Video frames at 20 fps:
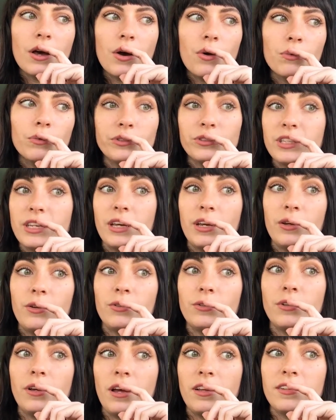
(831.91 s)
was
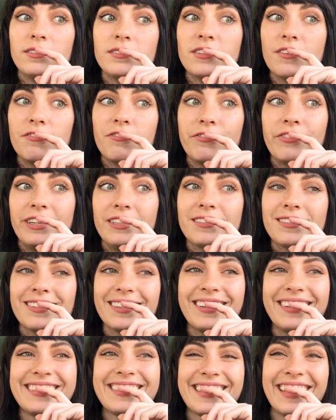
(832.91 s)

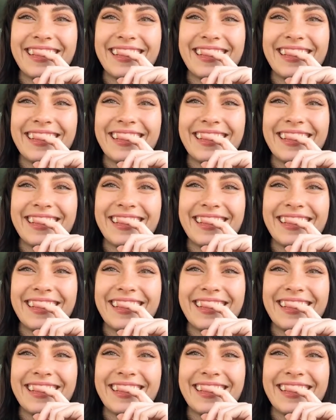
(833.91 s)
defenseless